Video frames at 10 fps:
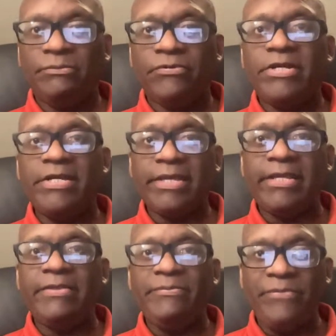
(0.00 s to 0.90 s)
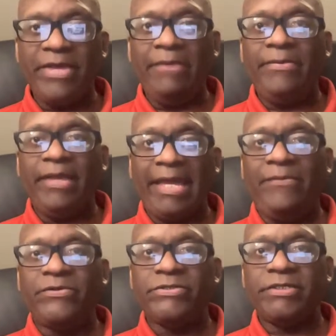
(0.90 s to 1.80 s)
Bring in Pep
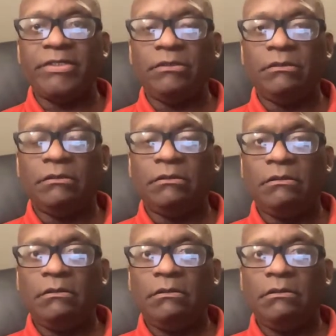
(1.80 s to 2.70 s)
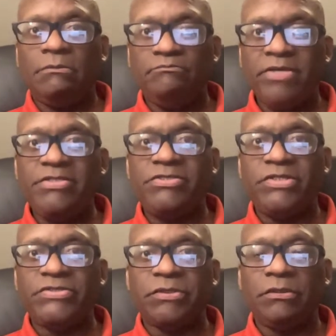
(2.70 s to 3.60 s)
Hamilton
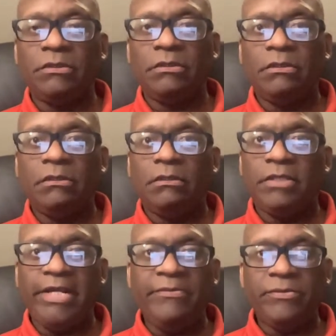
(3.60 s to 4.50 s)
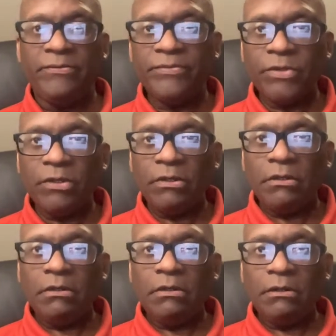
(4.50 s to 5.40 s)
midseason, let him
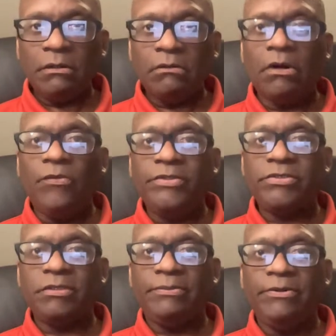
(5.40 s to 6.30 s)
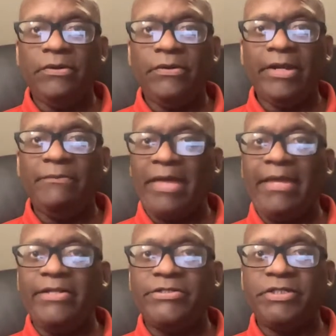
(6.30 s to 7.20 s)
grow into the program,
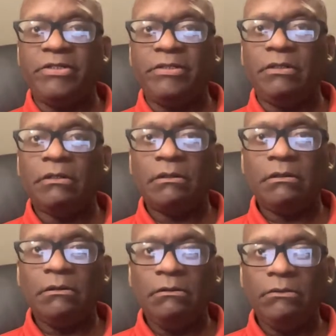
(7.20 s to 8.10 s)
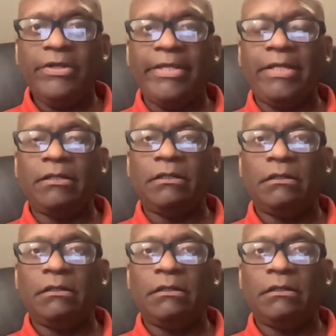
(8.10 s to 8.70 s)
manage it, work it,